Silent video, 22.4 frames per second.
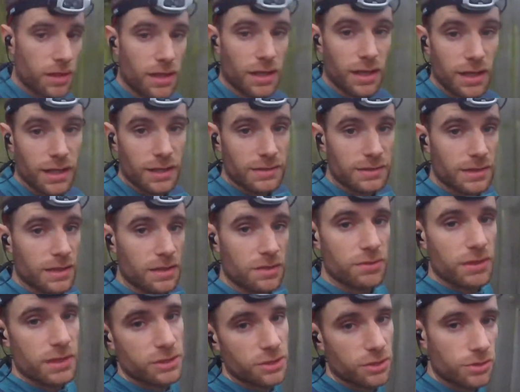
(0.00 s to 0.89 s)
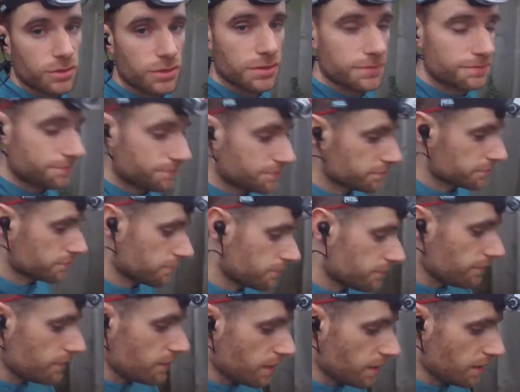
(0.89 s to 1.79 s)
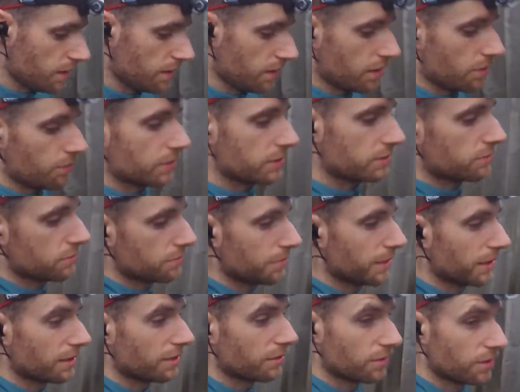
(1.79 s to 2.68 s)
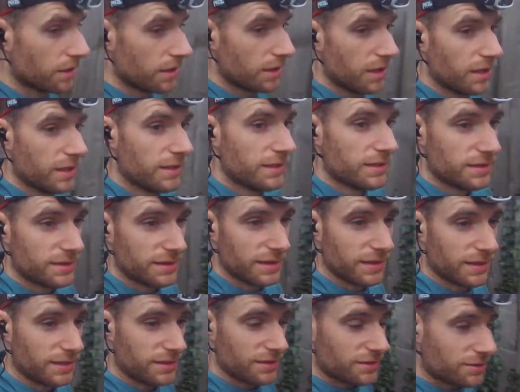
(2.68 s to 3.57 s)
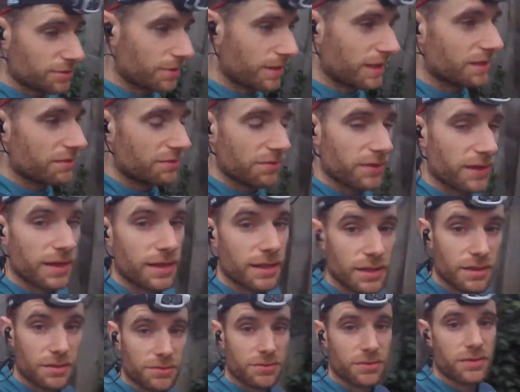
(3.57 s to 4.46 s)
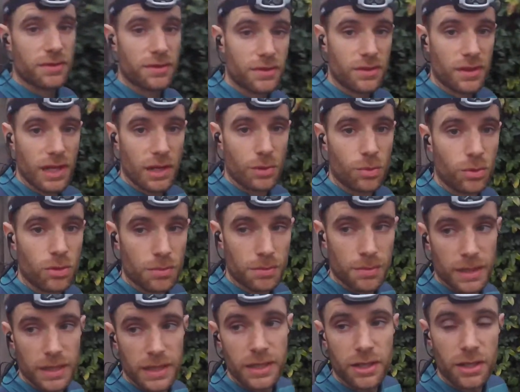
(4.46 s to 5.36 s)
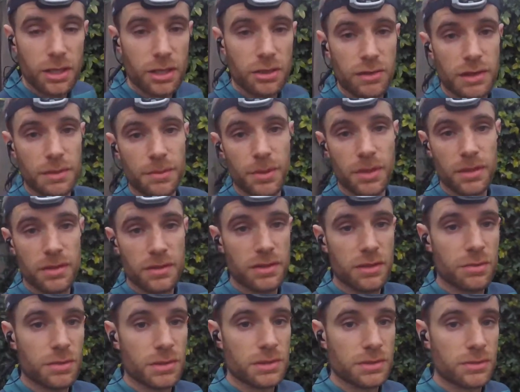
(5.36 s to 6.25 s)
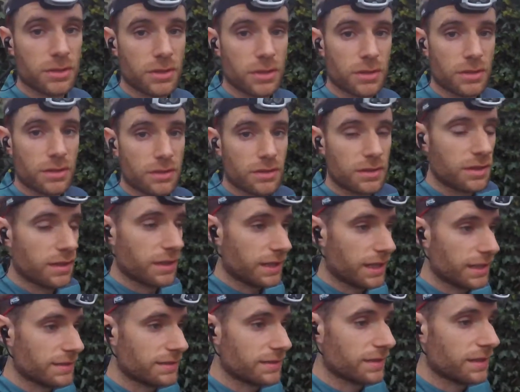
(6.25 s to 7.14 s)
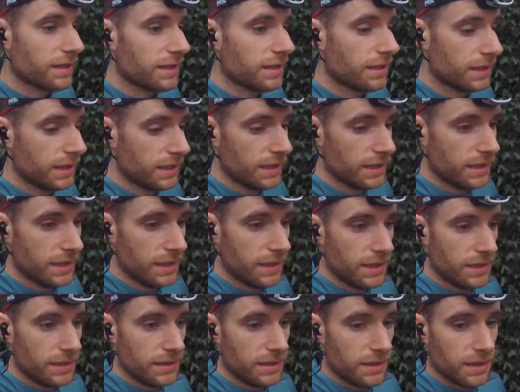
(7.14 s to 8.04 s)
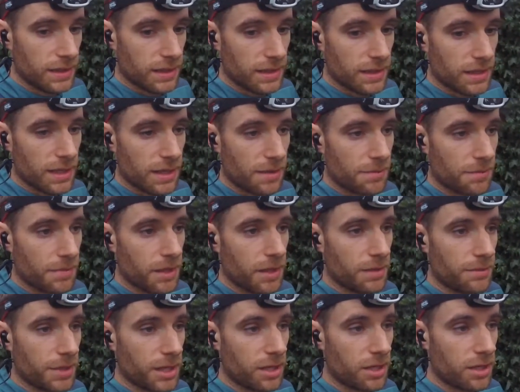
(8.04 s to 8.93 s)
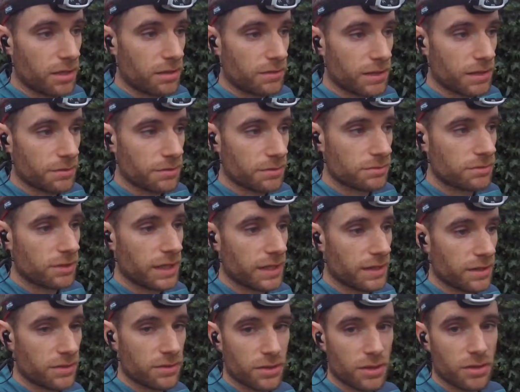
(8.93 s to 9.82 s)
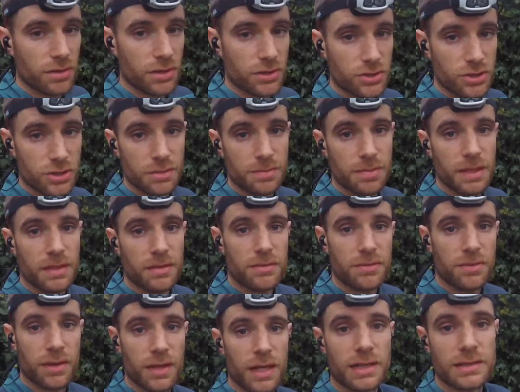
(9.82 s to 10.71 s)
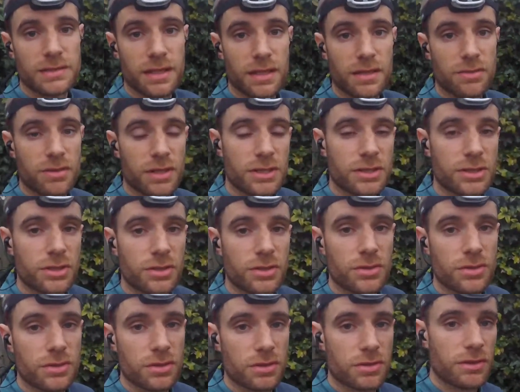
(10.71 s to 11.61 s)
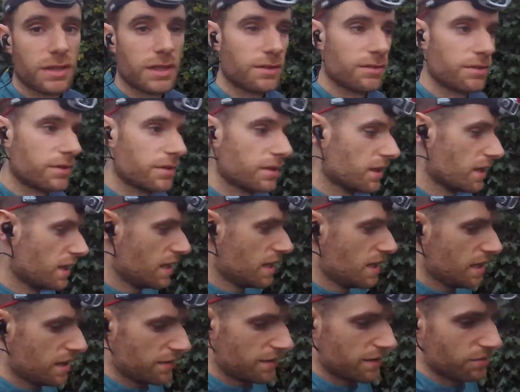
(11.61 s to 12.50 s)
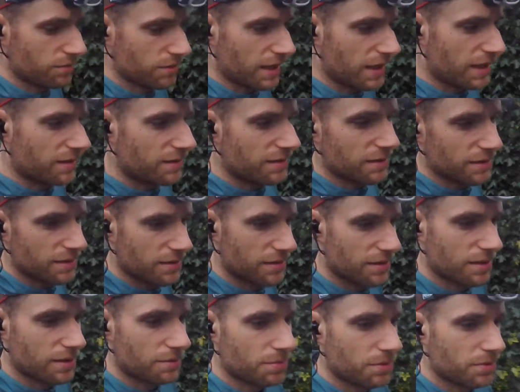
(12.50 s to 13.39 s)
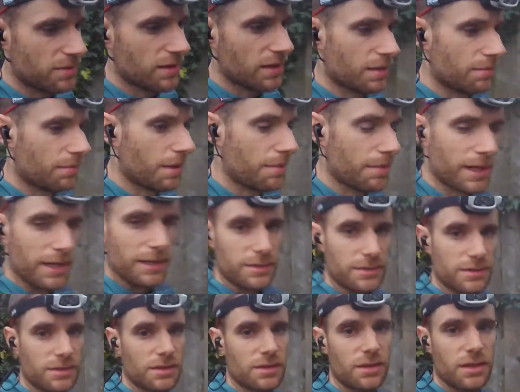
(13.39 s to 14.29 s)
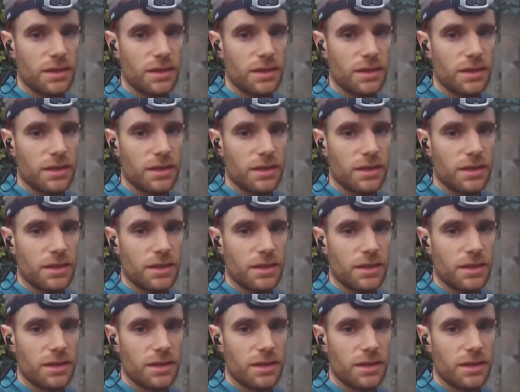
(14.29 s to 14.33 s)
at lactate threshold, which is about 6:25. I wore my heart rate monitor, which I've got on again today, and my heart rate was right in the zone it should have been for lactate threshold, so around, I think it's 80 to 90% of my max.